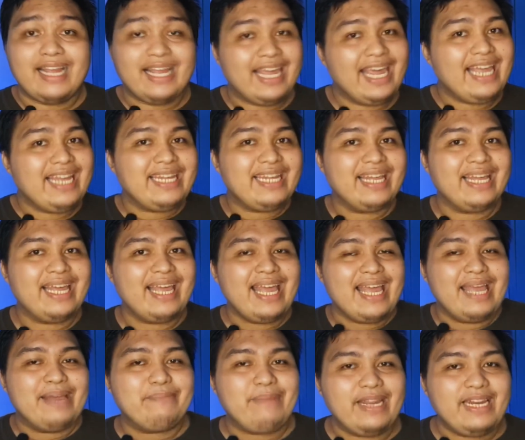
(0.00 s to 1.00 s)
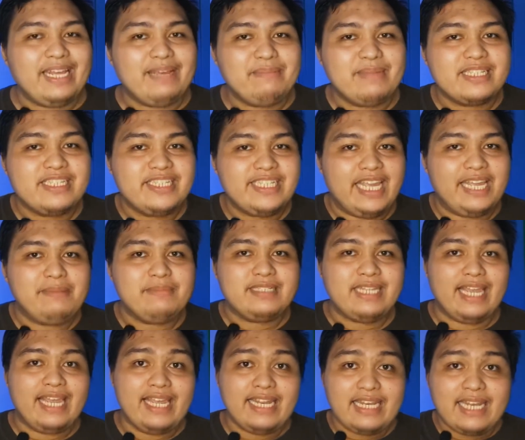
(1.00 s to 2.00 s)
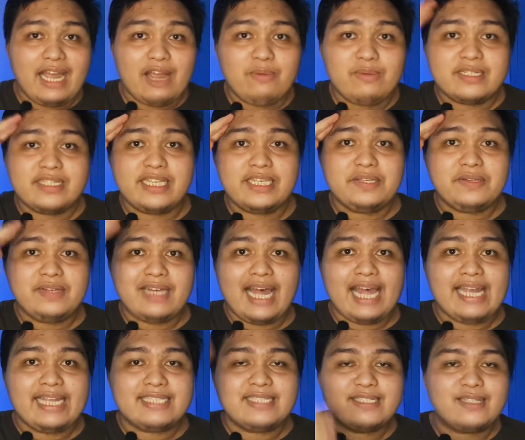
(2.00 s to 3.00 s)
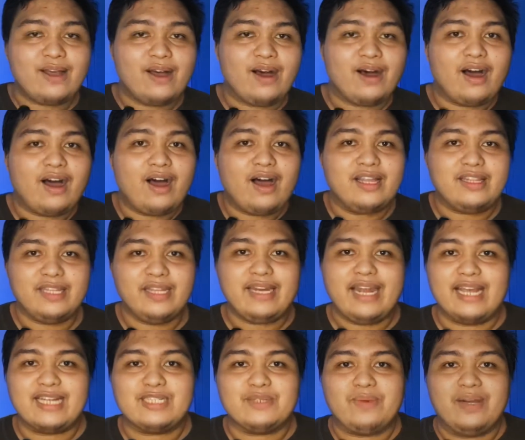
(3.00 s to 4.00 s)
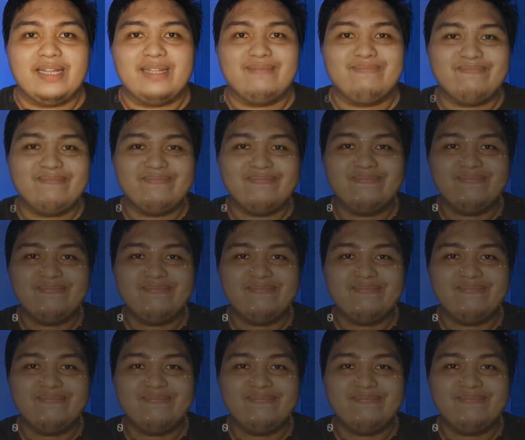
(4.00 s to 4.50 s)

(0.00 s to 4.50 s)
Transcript: Again, my name is James and I will see you guys on the next one.